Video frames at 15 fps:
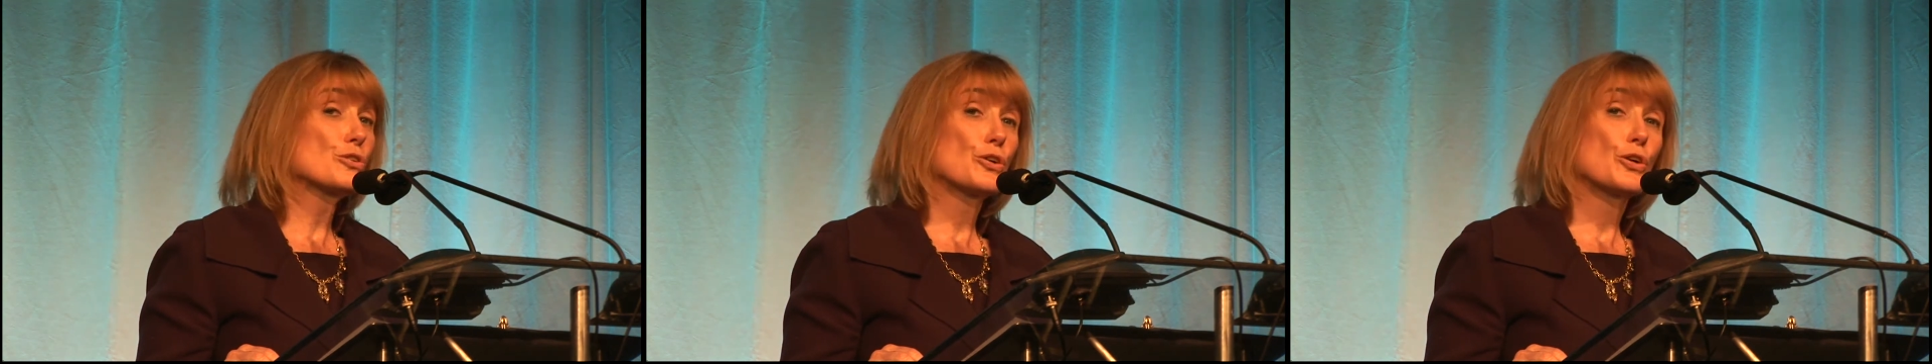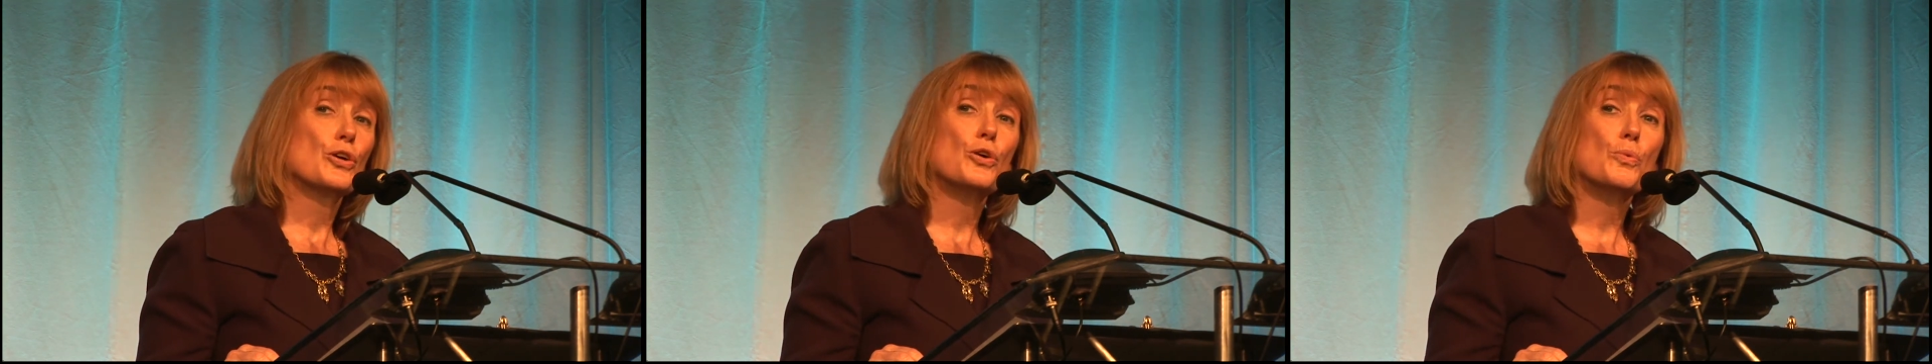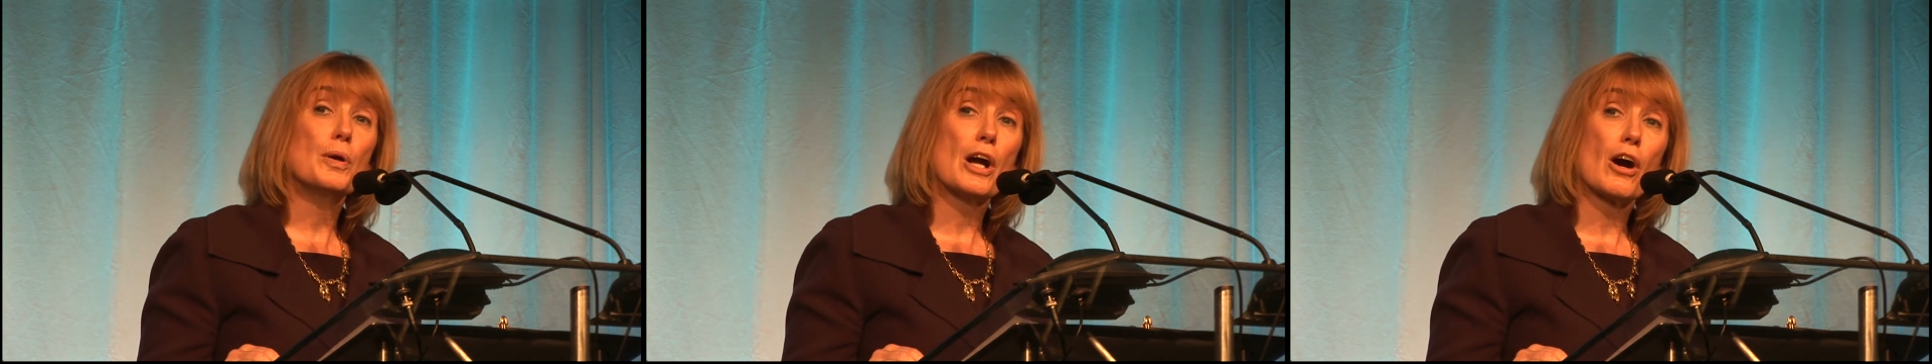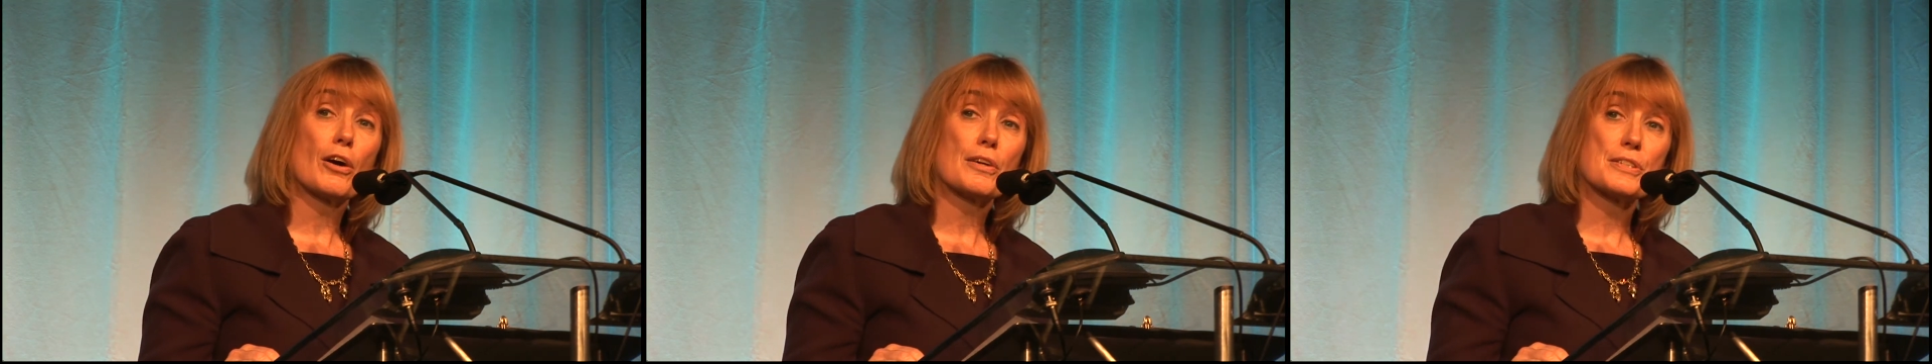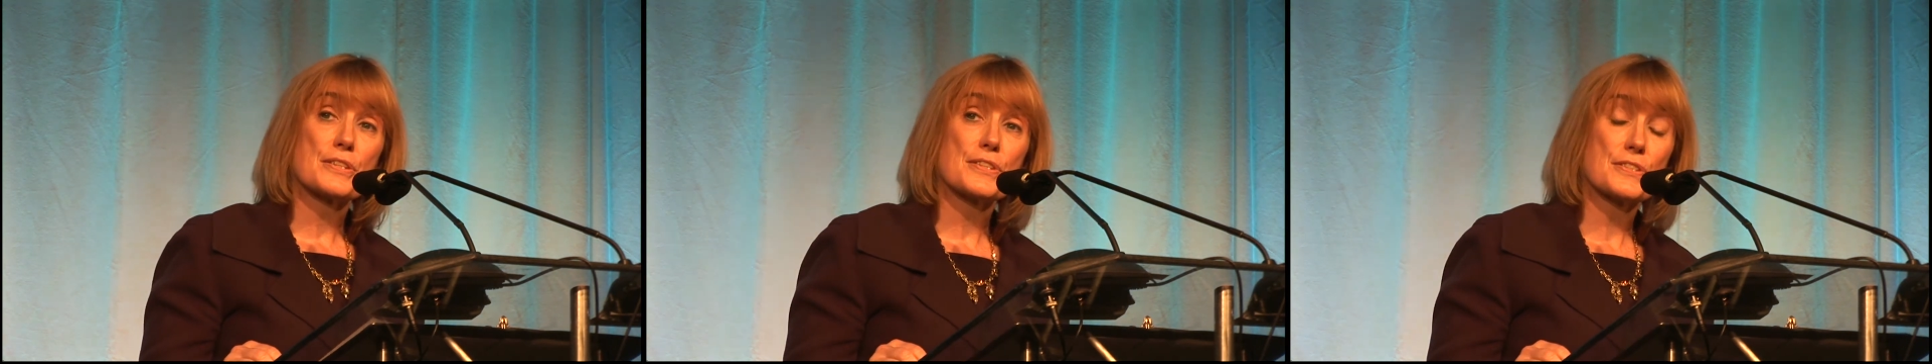to who we are
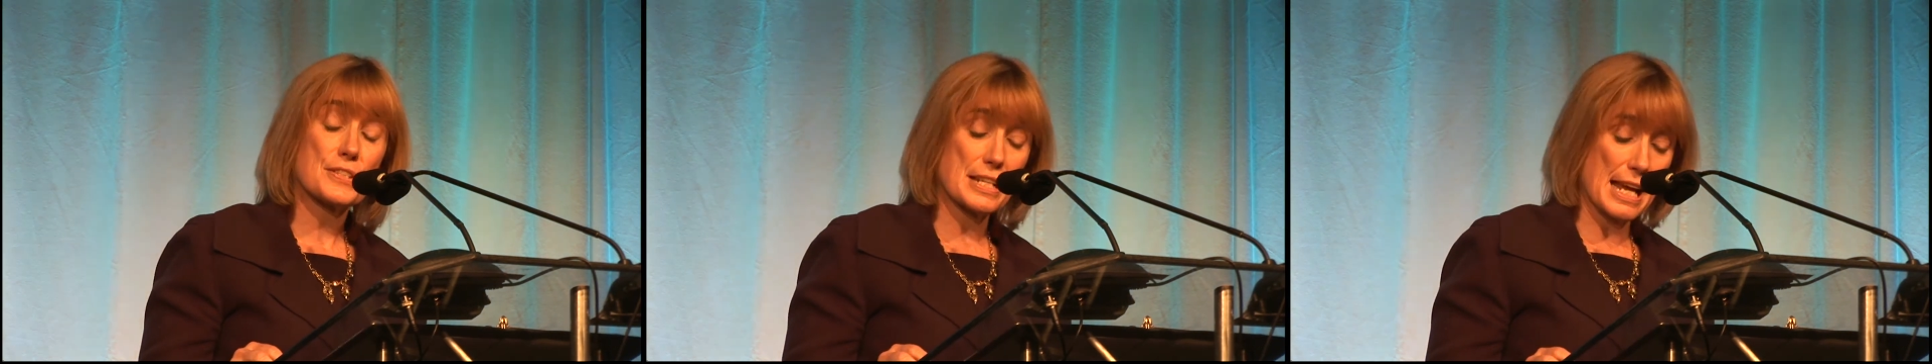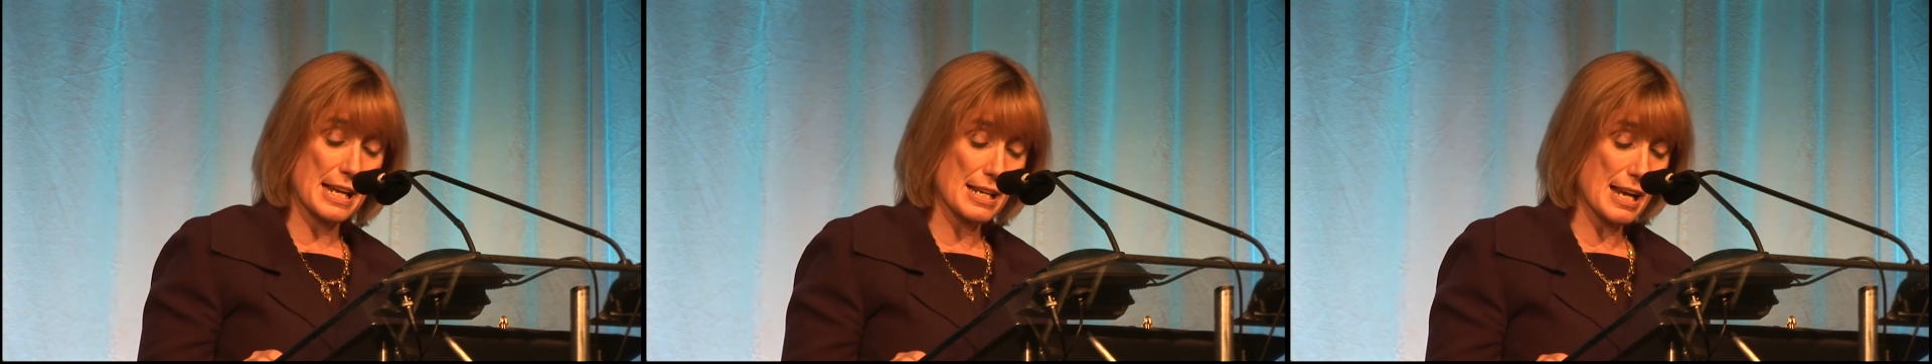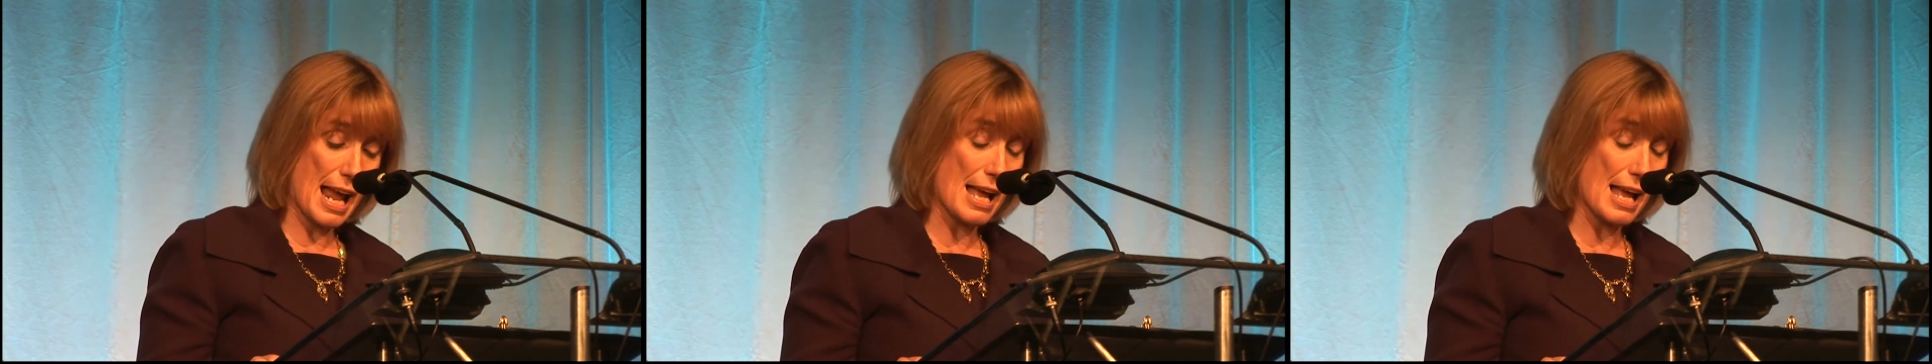as a state,